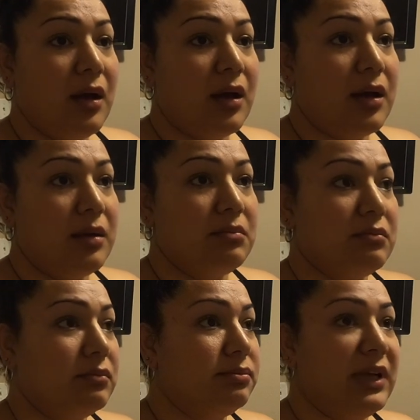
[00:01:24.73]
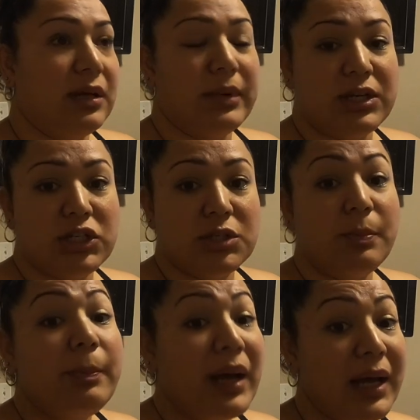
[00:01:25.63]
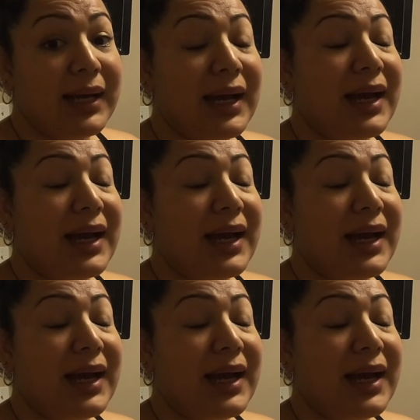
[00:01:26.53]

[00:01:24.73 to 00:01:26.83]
I'm in a rush, but